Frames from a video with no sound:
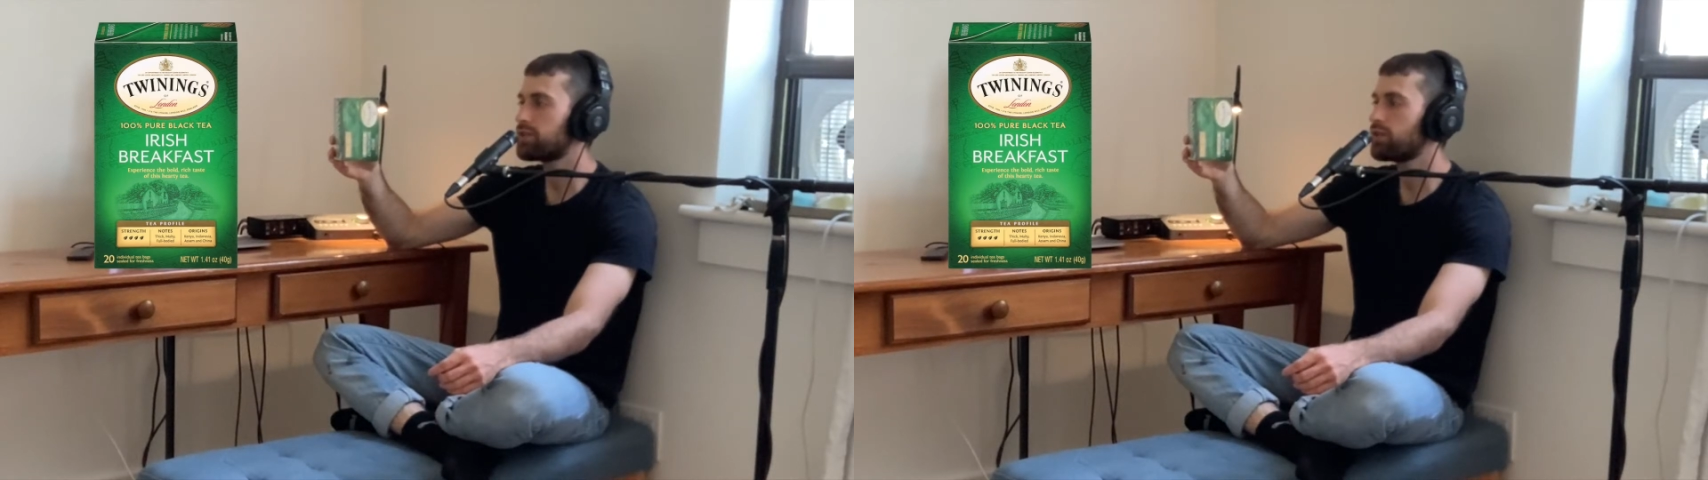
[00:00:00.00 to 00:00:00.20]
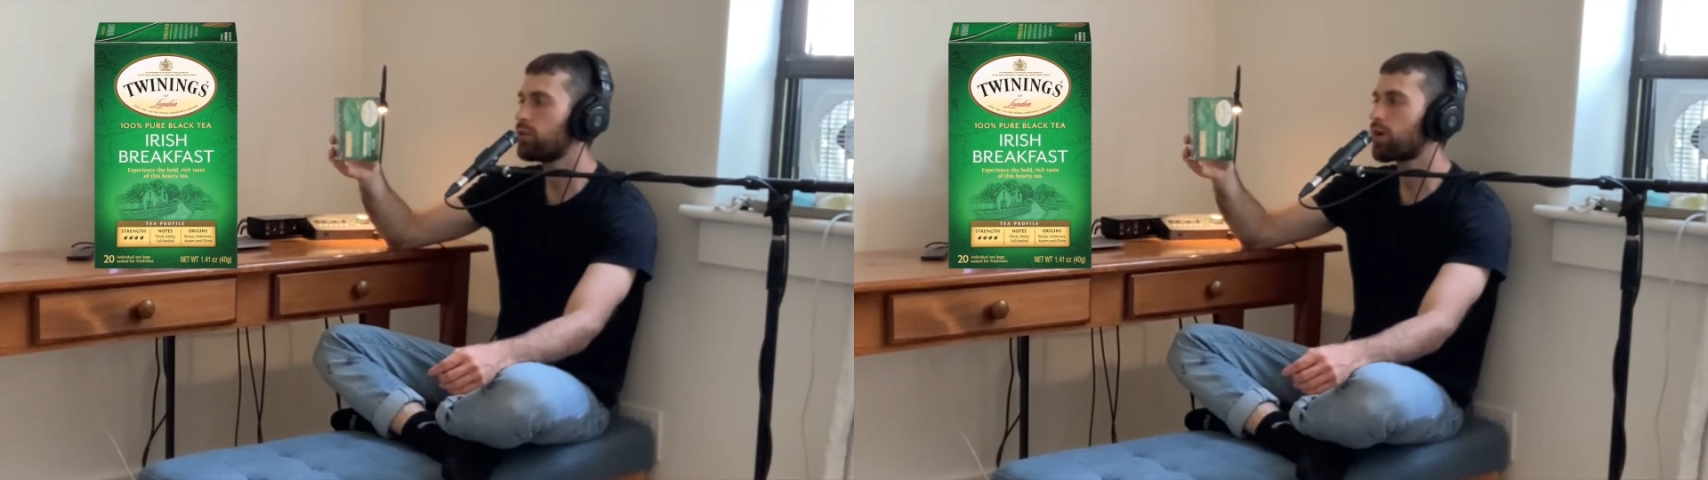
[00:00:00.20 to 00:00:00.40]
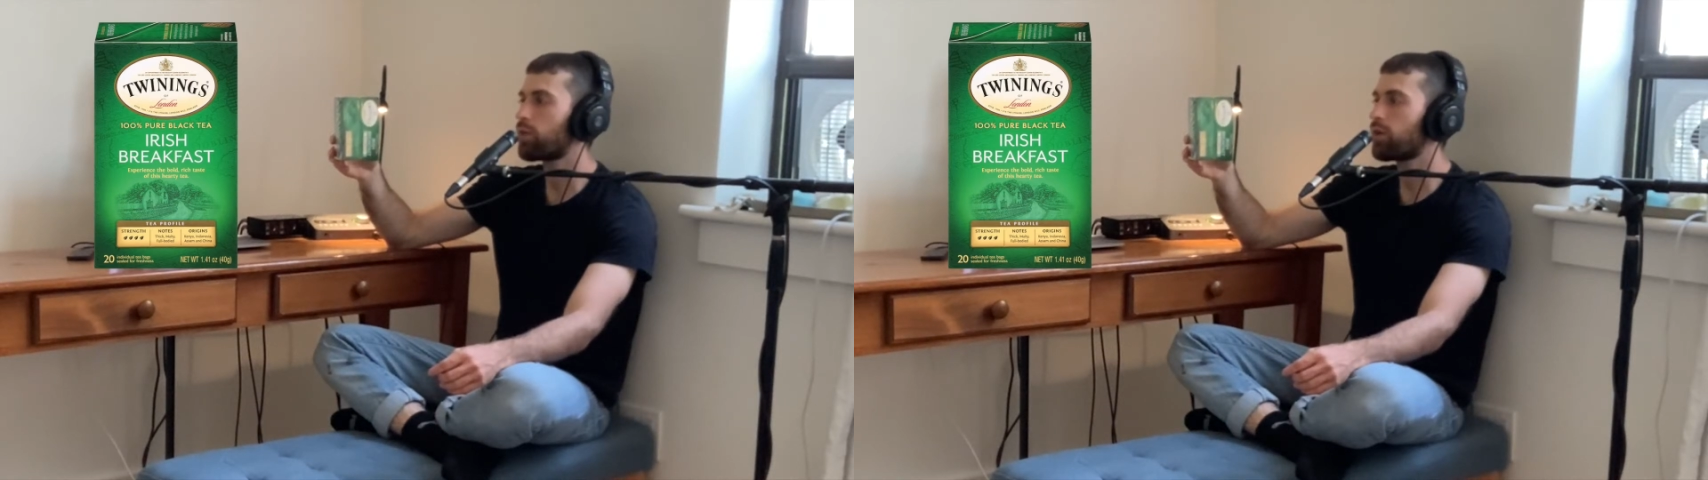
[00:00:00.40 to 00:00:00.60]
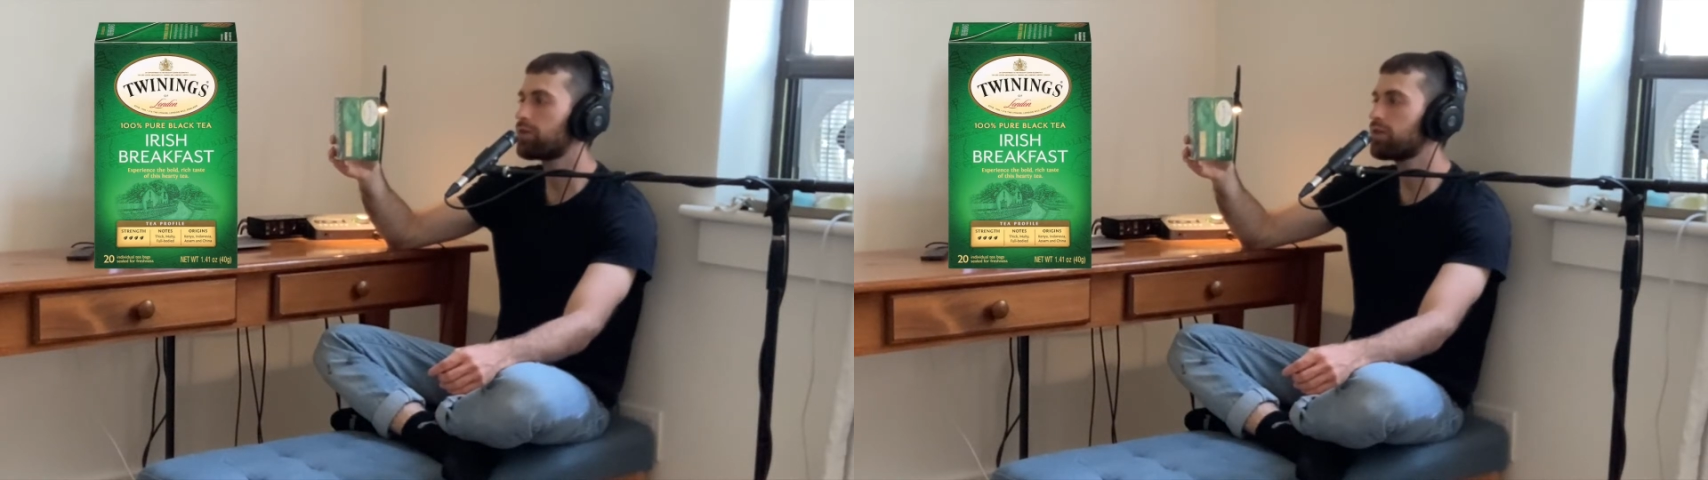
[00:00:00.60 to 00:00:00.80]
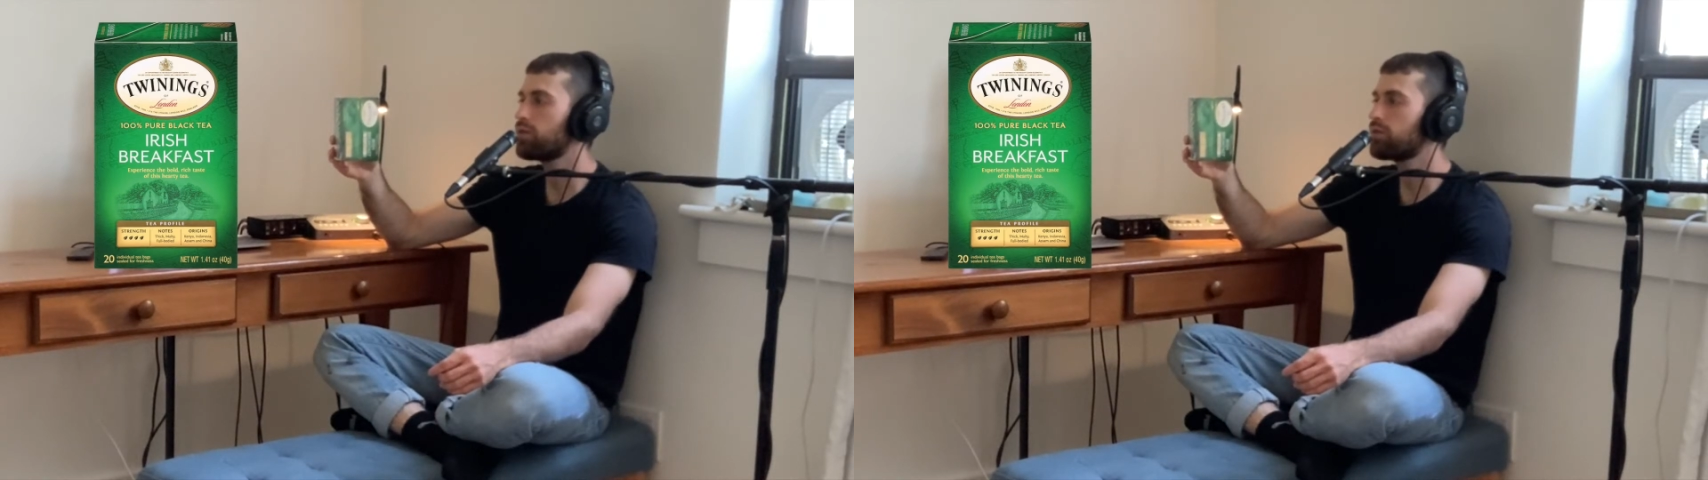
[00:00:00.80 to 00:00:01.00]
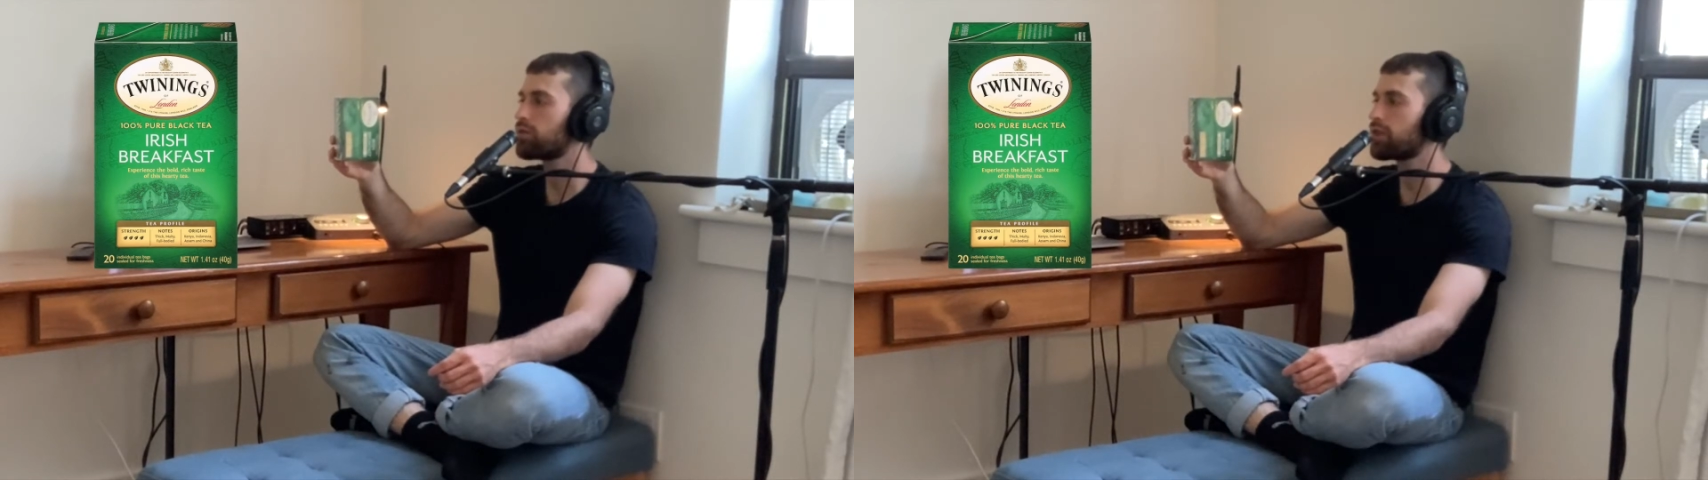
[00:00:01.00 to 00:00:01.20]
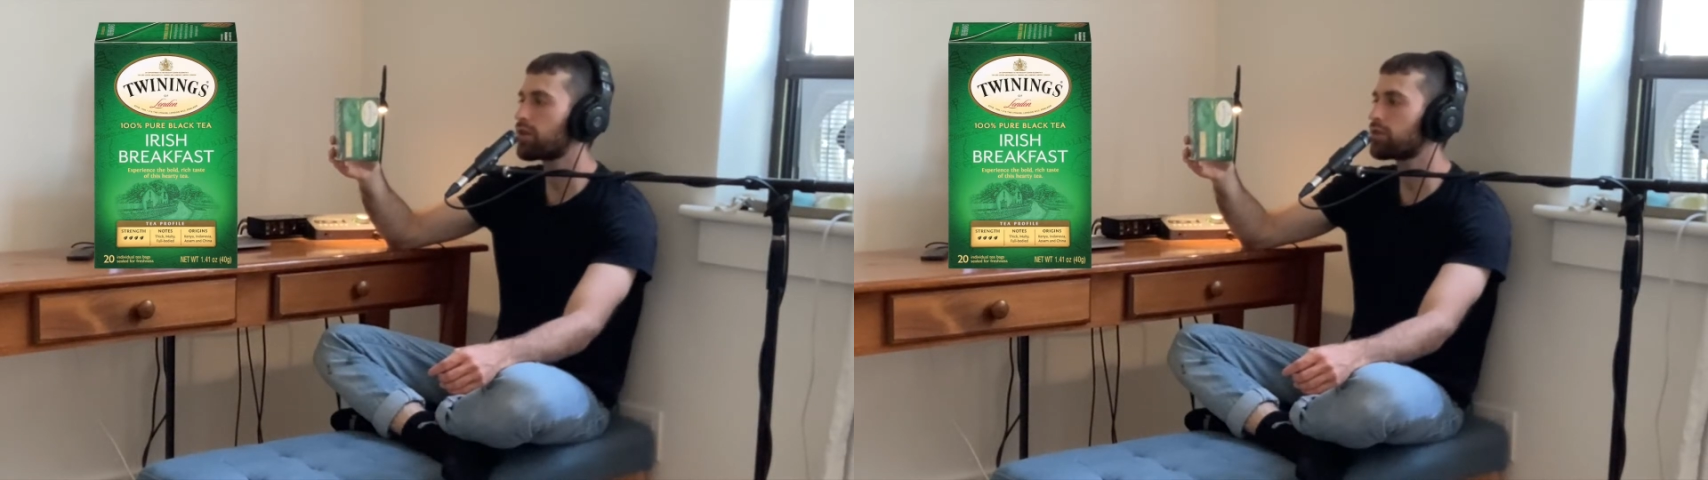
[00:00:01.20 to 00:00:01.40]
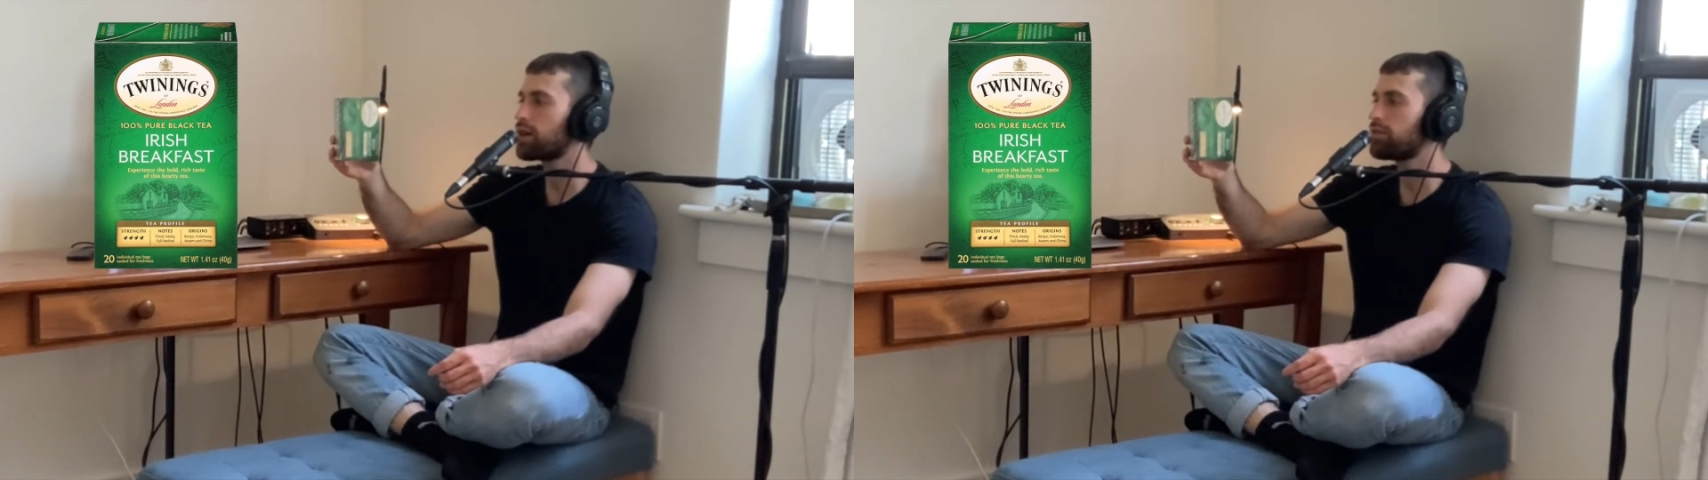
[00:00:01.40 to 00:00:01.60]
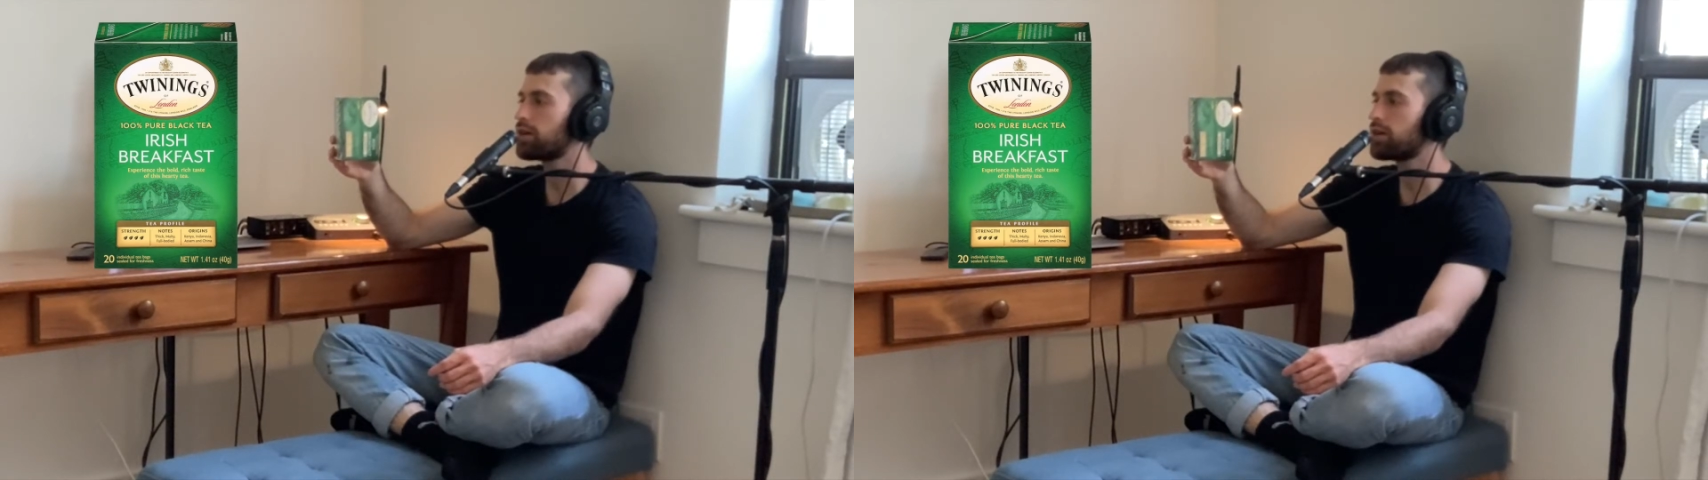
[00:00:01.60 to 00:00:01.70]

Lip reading: who are well known for their love